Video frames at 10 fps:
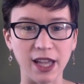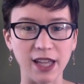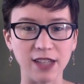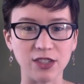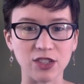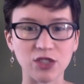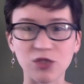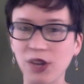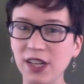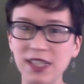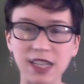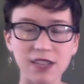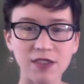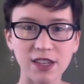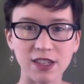and just try to take
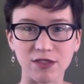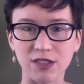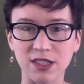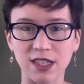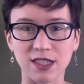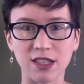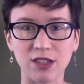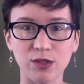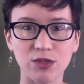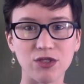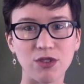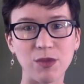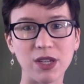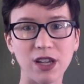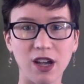advantage of this as a lucid
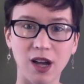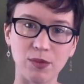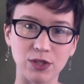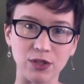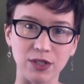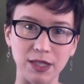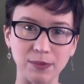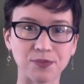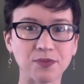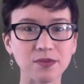dreaming opportunity.